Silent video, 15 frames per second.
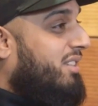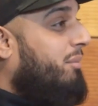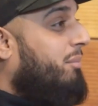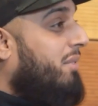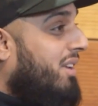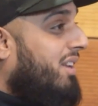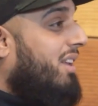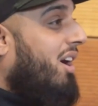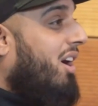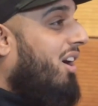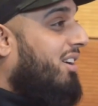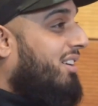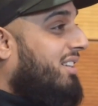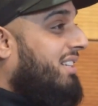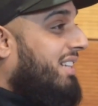Some
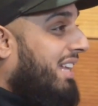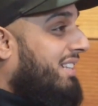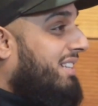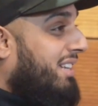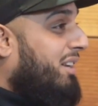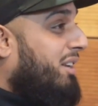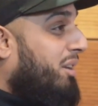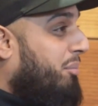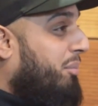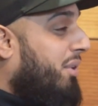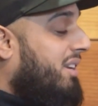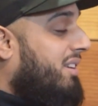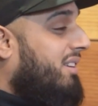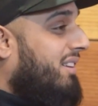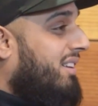artist gets in a
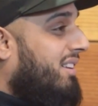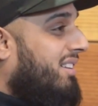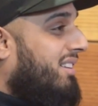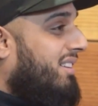depression,